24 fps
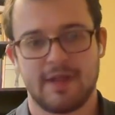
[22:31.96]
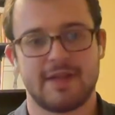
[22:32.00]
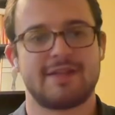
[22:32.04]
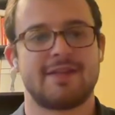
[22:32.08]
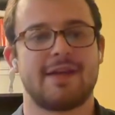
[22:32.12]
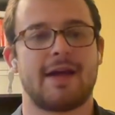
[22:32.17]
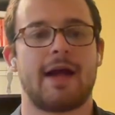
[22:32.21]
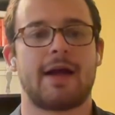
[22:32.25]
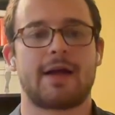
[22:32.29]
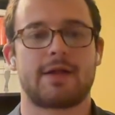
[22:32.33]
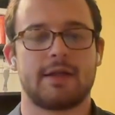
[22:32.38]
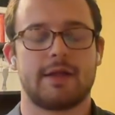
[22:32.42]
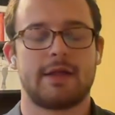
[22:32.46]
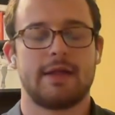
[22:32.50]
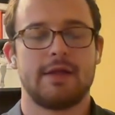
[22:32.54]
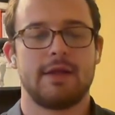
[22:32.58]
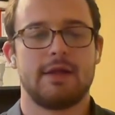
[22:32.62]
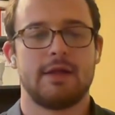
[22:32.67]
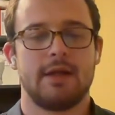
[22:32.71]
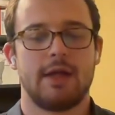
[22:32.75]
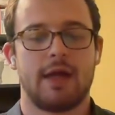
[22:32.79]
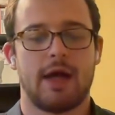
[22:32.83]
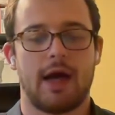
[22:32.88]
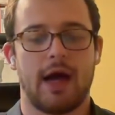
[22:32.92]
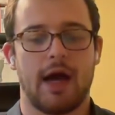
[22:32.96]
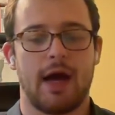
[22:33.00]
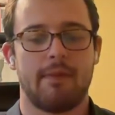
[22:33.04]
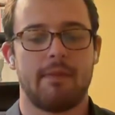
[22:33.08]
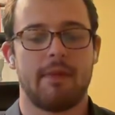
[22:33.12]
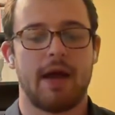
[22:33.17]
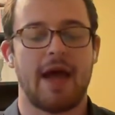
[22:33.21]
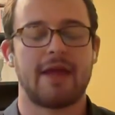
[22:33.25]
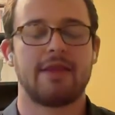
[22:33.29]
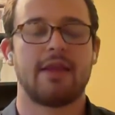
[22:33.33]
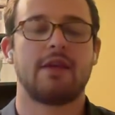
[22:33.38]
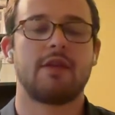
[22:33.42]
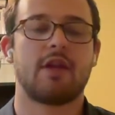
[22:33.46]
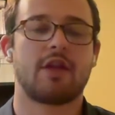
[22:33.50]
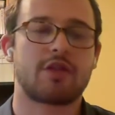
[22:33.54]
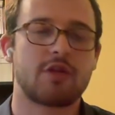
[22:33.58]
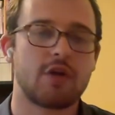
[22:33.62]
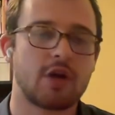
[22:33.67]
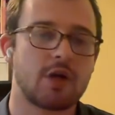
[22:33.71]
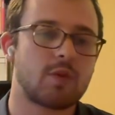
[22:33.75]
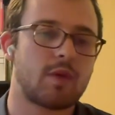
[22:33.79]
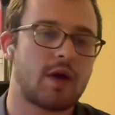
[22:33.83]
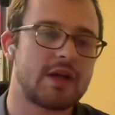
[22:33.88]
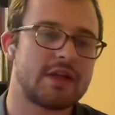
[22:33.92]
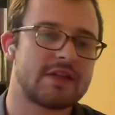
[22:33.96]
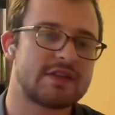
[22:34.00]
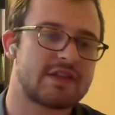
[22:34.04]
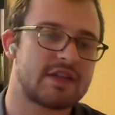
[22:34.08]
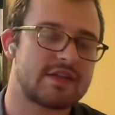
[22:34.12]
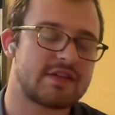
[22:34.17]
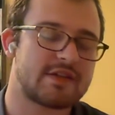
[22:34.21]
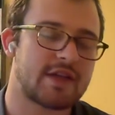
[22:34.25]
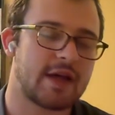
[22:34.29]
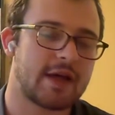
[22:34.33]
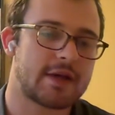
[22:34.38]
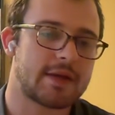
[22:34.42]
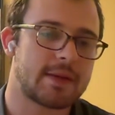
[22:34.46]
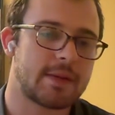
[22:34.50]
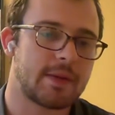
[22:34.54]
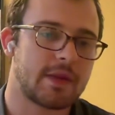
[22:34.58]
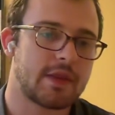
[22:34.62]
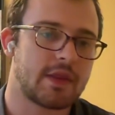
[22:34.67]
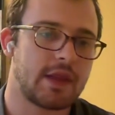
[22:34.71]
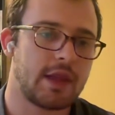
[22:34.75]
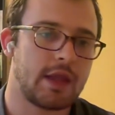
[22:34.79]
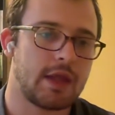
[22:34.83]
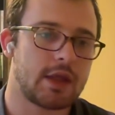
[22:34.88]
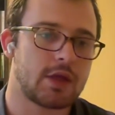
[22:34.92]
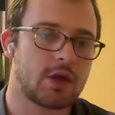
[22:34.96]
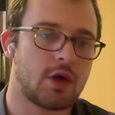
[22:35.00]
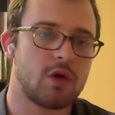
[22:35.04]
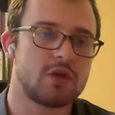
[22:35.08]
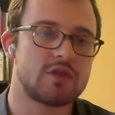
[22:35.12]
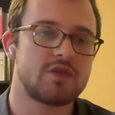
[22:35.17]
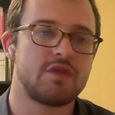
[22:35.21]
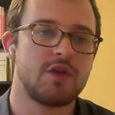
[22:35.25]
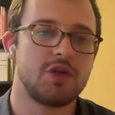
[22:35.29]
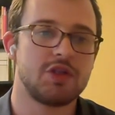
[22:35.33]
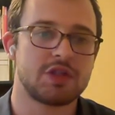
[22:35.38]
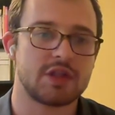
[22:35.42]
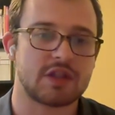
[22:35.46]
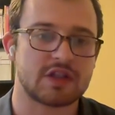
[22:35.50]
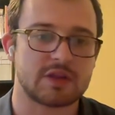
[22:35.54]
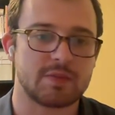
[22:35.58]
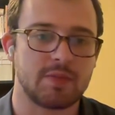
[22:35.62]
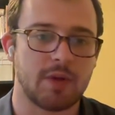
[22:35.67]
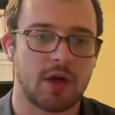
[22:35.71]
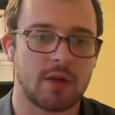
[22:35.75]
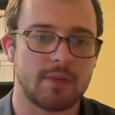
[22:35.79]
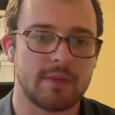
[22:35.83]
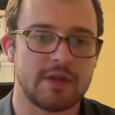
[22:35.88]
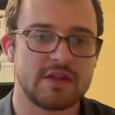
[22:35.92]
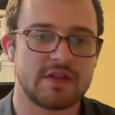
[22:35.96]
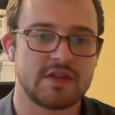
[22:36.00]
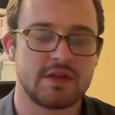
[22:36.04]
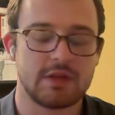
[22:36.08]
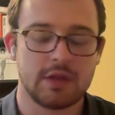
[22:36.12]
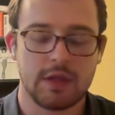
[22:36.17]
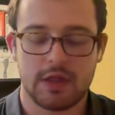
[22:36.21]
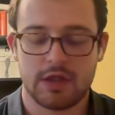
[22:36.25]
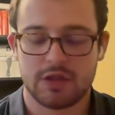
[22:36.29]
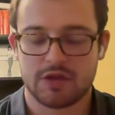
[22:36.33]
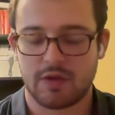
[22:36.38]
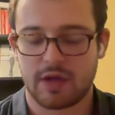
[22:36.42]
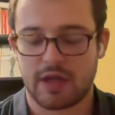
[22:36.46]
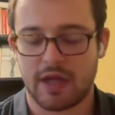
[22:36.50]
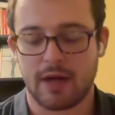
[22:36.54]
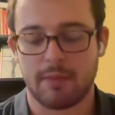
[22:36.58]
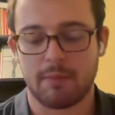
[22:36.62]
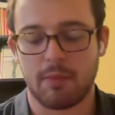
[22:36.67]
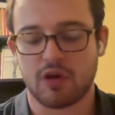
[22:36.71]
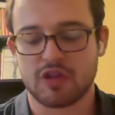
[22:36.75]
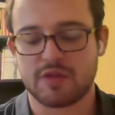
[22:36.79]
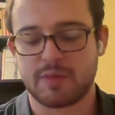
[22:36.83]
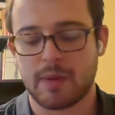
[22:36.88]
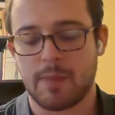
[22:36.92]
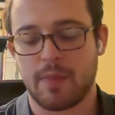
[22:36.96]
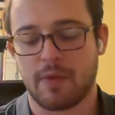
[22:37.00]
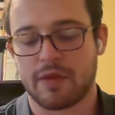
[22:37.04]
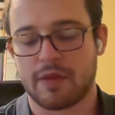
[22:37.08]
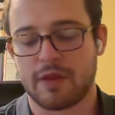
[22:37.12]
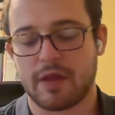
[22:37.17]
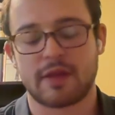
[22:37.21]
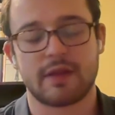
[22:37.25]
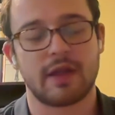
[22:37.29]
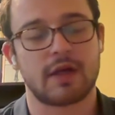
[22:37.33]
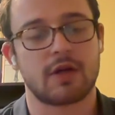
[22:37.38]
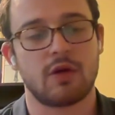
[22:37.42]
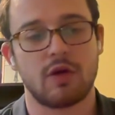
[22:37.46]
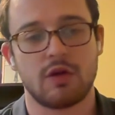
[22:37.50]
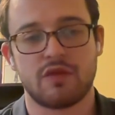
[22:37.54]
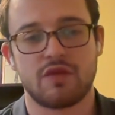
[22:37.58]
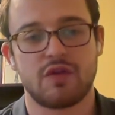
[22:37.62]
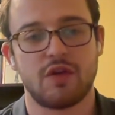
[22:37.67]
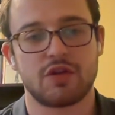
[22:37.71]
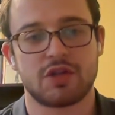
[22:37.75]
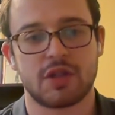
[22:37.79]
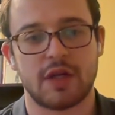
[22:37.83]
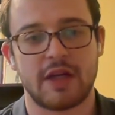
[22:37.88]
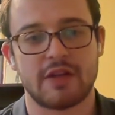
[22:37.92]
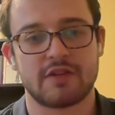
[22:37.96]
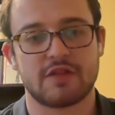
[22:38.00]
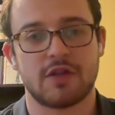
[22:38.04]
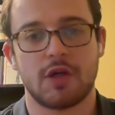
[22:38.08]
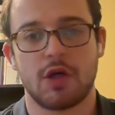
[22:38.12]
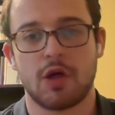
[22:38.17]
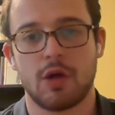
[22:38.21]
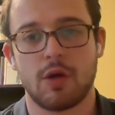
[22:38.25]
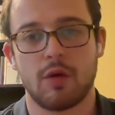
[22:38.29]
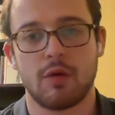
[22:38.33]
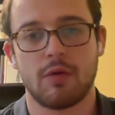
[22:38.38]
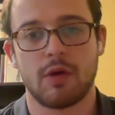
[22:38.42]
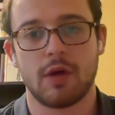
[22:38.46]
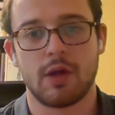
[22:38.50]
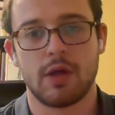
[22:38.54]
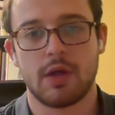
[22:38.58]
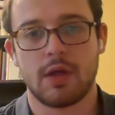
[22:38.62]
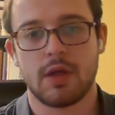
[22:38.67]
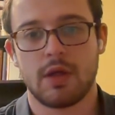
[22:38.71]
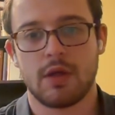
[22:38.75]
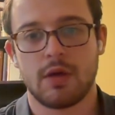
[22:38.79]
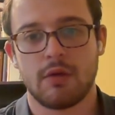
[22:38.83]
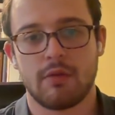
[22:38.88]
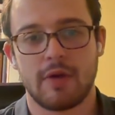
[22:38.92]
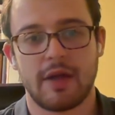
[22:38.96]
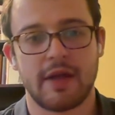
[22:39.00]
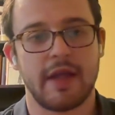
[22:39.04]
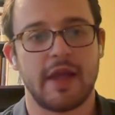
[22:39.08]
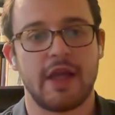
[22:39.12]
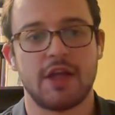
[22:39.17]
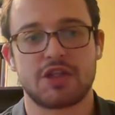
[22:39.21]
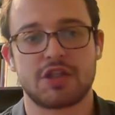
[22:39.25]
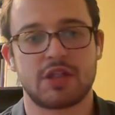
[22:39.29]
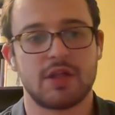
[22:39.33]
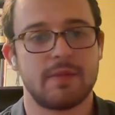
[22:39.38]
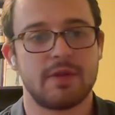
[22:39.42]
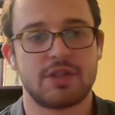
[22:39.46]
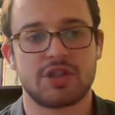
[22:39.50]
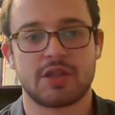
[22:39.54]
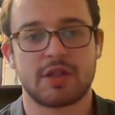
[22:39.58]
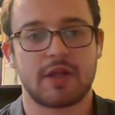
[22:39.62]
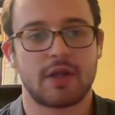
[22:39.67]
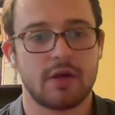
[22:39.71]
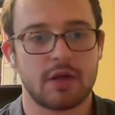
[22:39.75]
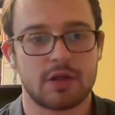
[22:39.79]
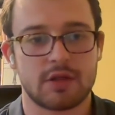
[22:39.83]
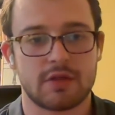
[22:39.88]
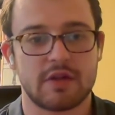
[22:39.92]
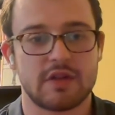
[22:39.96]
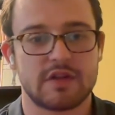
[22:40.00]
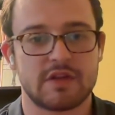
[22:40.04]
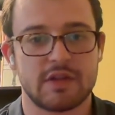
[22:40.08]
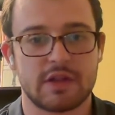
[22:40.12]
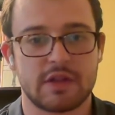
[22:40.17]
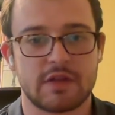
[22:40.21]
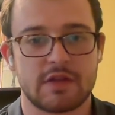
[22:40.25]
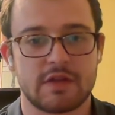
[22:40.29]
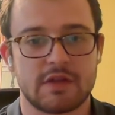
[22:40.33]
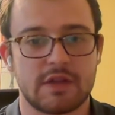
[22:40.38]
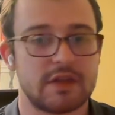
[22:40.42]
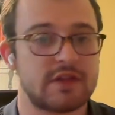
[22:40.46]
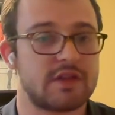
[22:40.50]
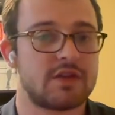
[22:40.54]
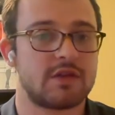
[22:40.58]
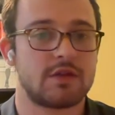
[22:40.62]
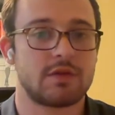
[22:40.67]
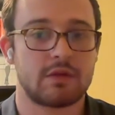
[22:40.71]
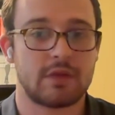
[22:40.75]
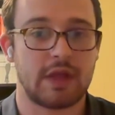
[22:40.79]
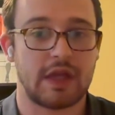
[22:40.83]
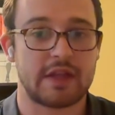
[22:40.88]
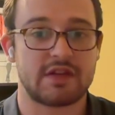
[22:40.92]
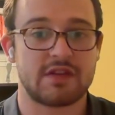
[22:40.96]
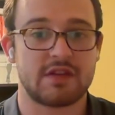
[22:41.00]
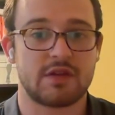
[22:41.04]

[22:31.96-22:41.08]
Exactly. And then the third one is that the cold fusion experiments. So again, most people think that cold fusion has no radiation emission characteristics, and that's